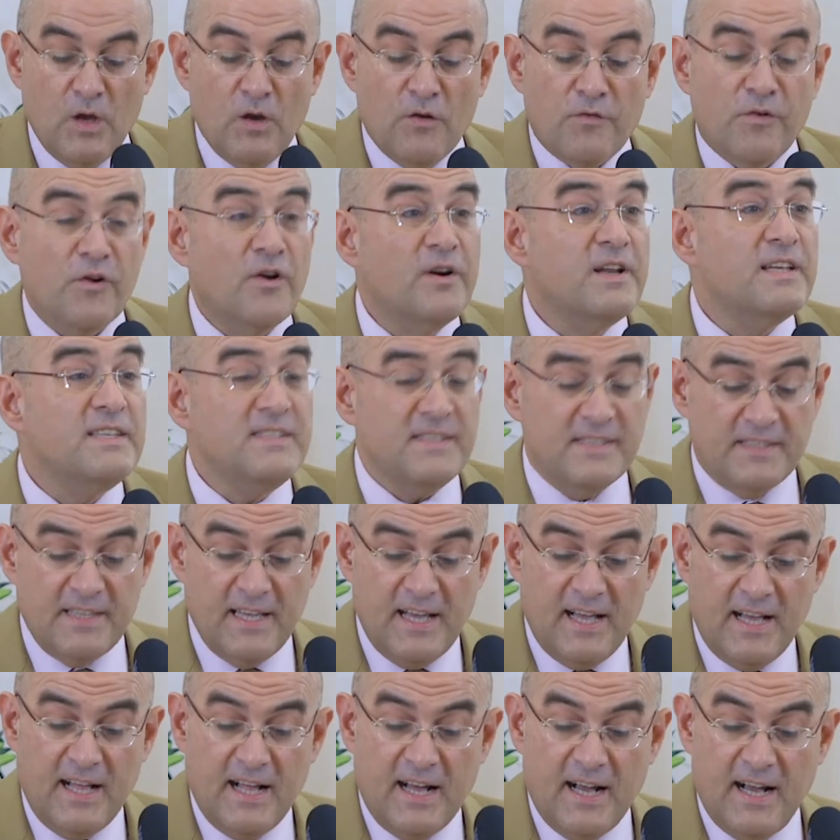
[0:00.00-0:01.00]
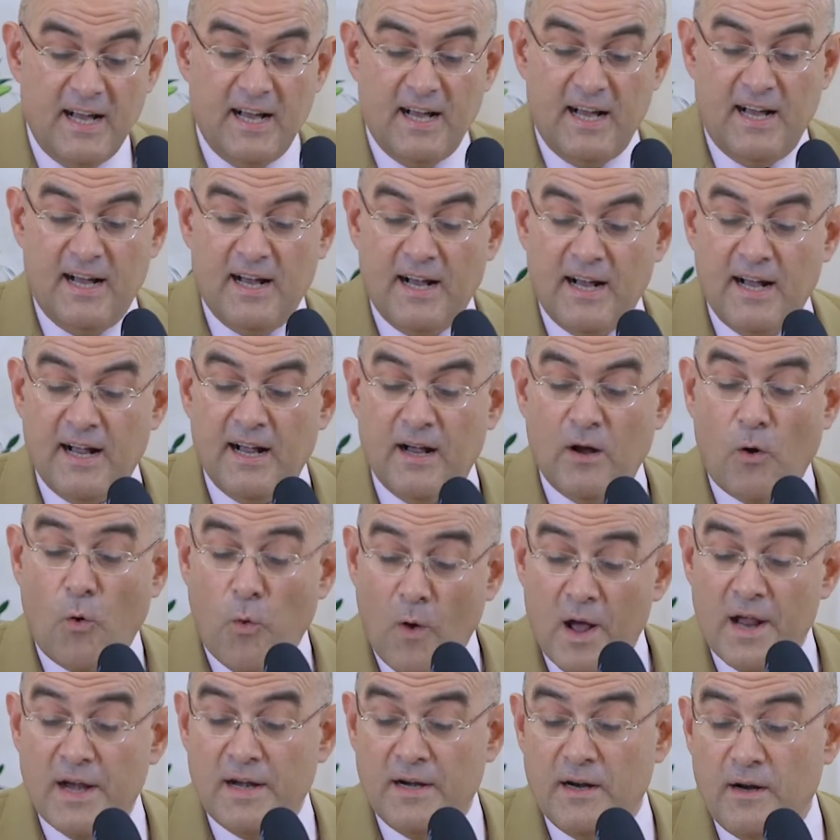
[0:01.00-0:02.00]
Florencia and
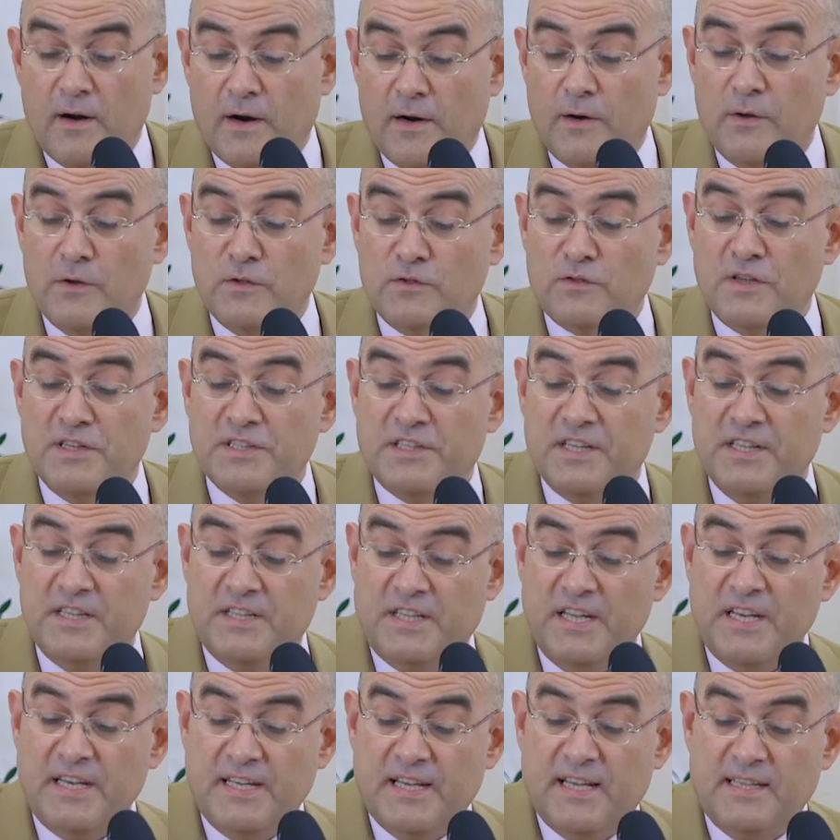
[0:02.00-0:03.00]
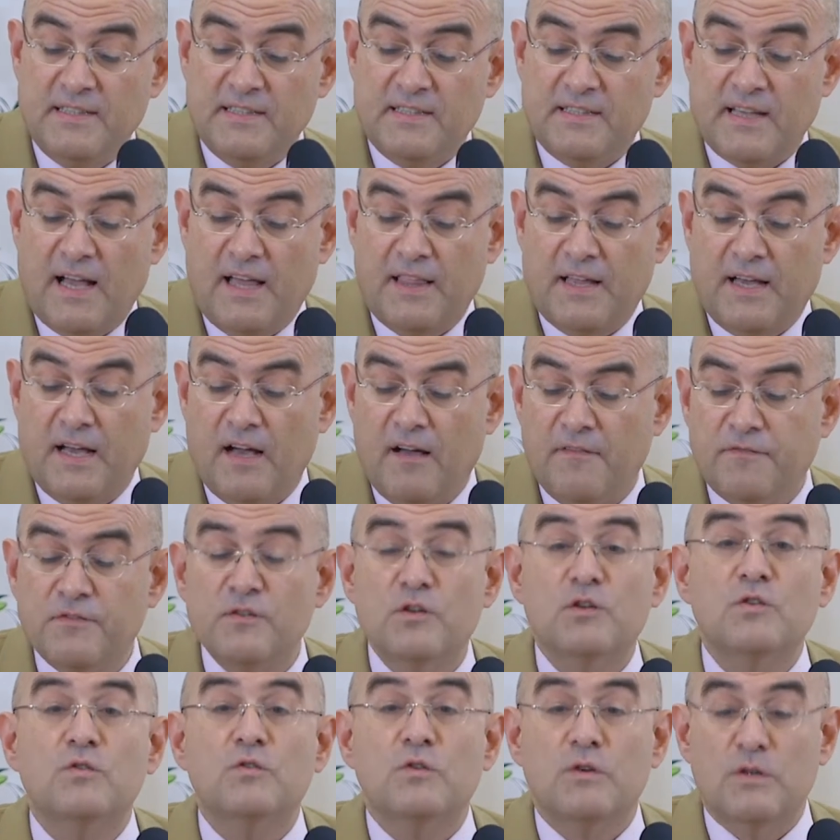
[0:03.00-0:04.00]
Juan are also Argentinians and have
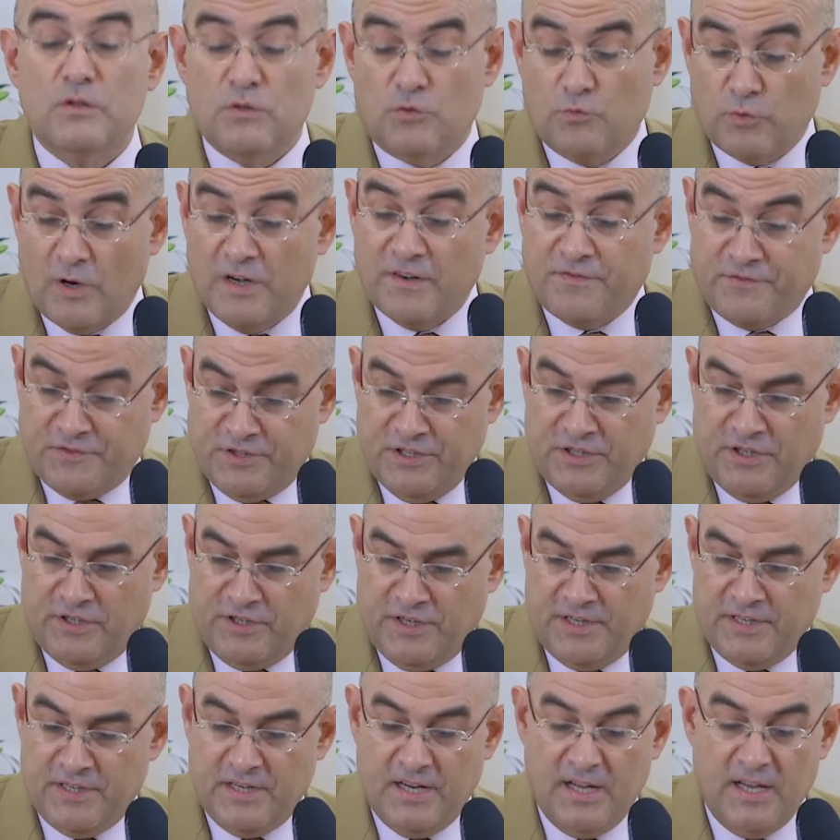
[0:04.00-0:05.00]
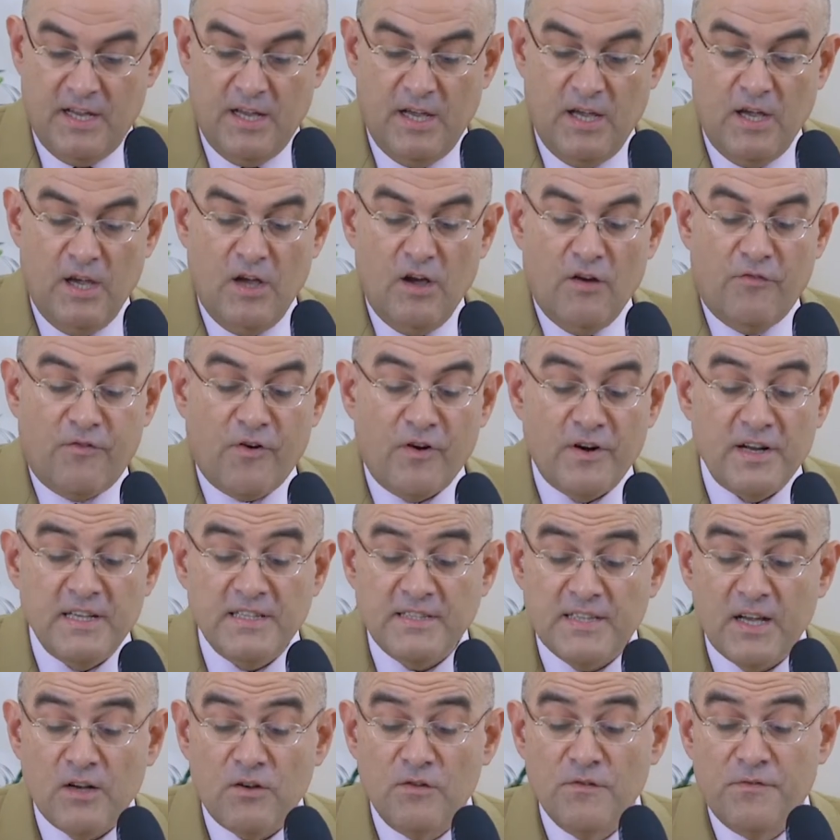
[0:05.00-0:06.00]
12 children.
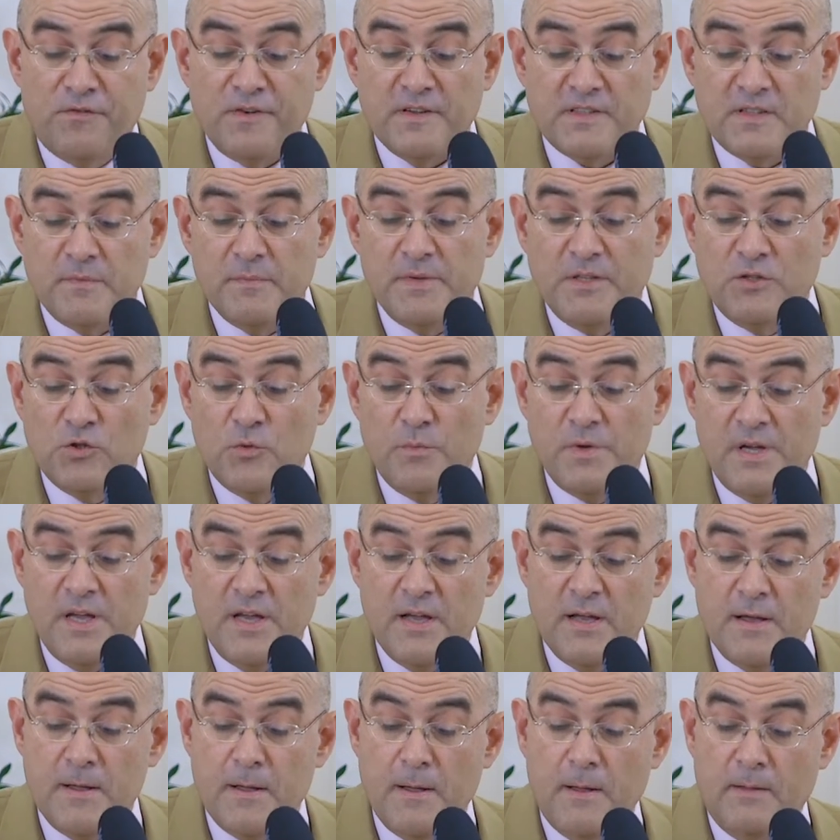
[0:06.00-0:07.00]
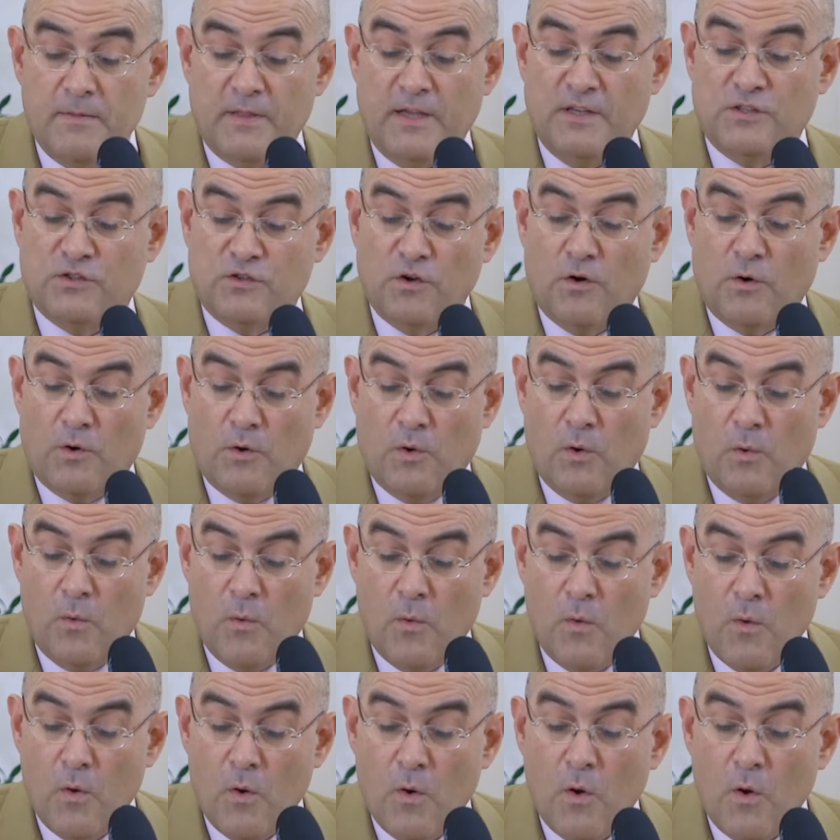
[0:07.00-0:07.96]
Florencia confessed to me their sorrow.